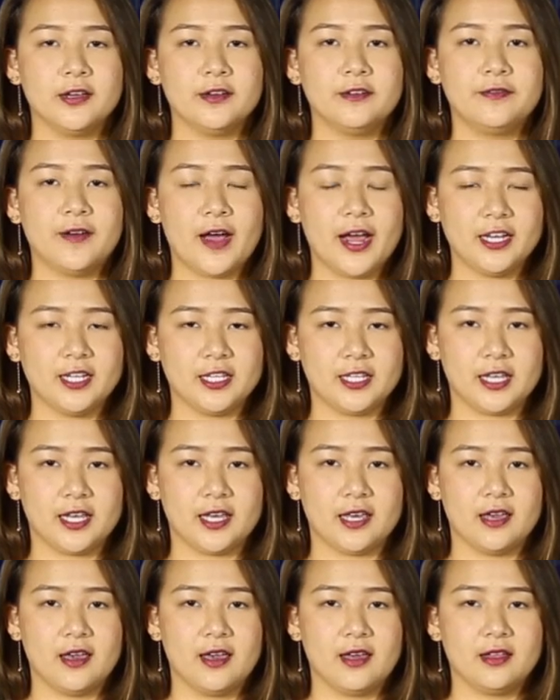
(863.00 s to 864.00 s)

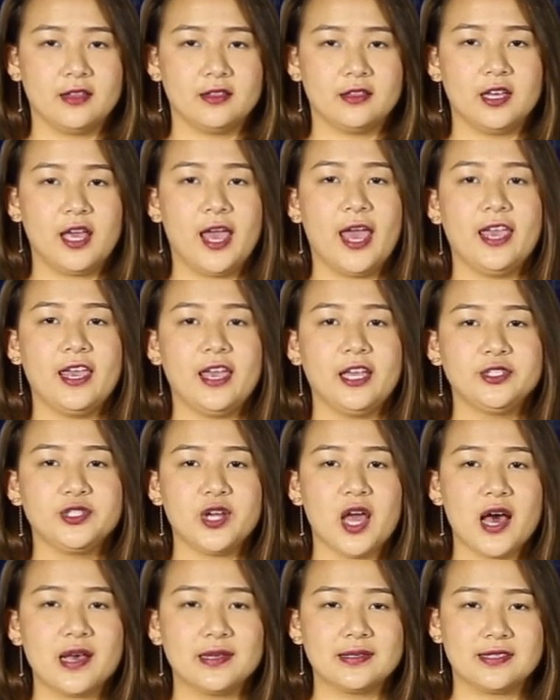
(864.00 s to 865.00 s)
Finally, the
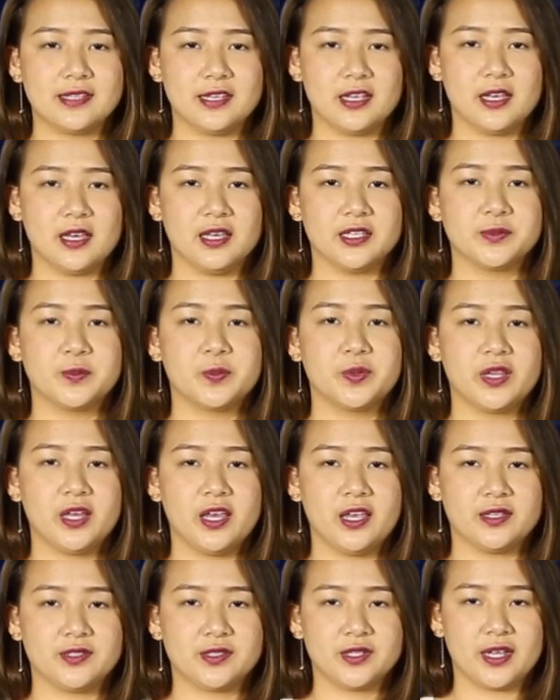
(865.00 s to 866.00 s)
AHRC is
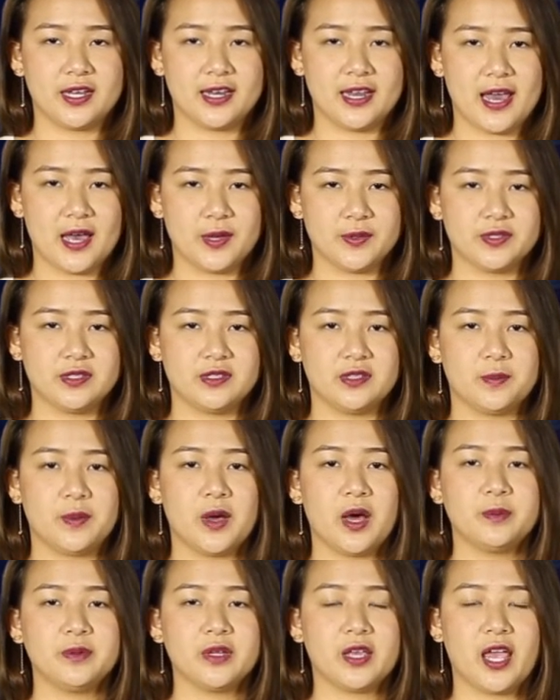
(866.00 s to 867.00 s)
pleased to announce the
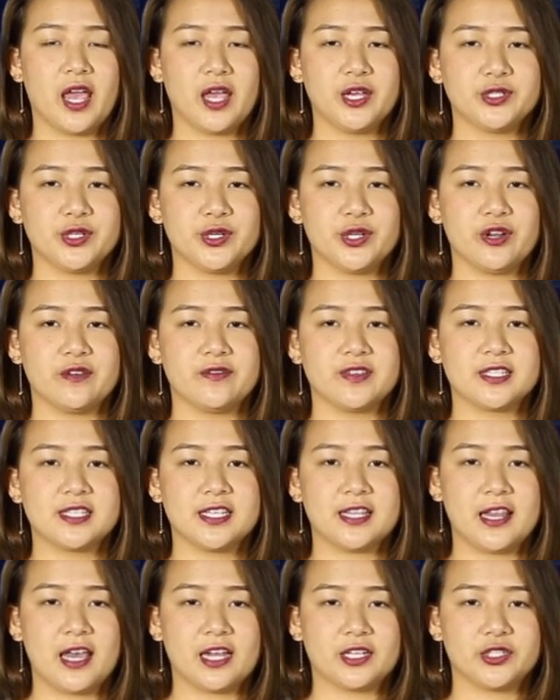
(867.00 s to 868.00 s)
publication of a
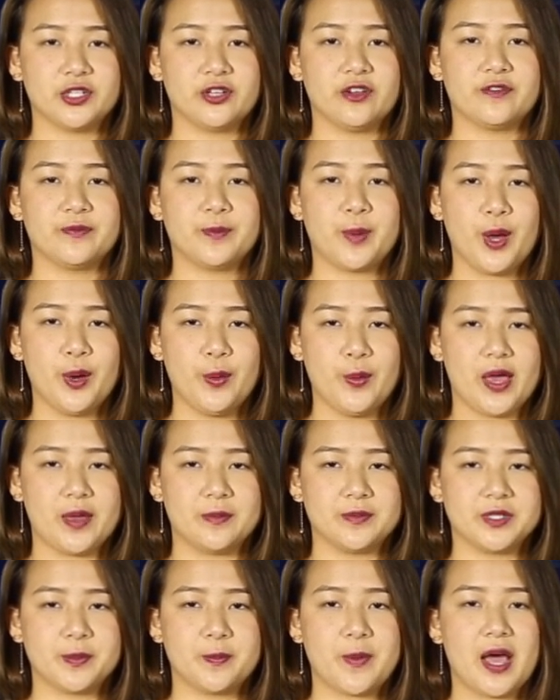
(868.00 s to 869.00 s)
selection of
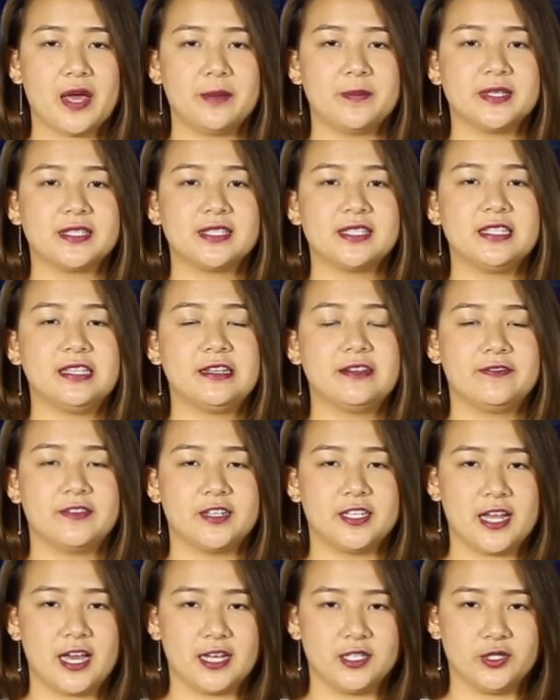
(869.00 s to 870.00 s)
poems by Basia
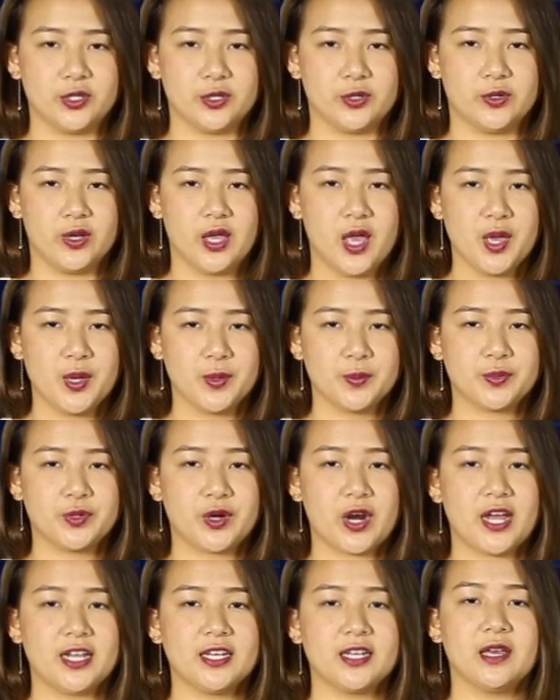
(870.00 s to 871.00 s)
Fernando,
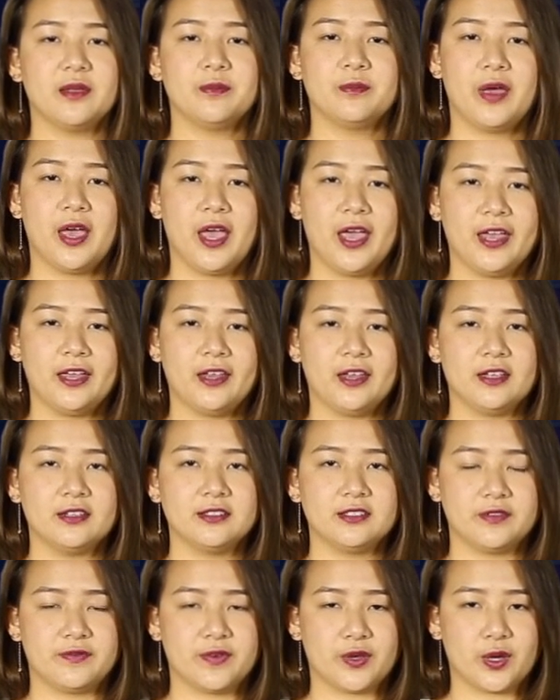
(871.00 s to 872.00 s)
Pride and Pain
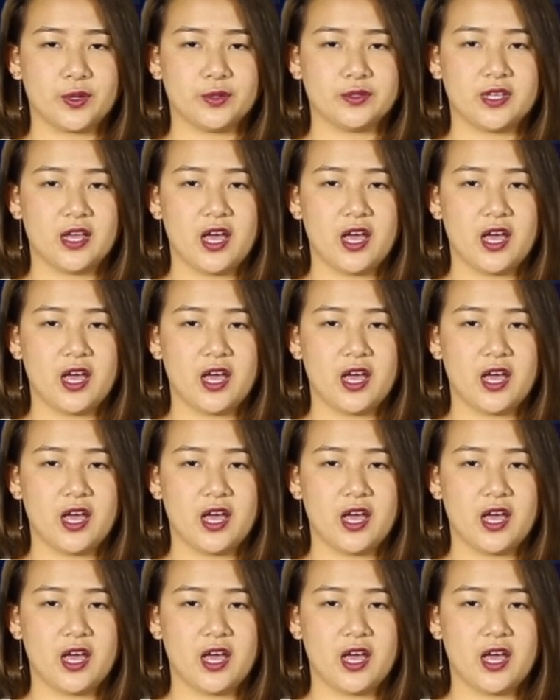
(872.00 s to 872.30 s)
in Difficult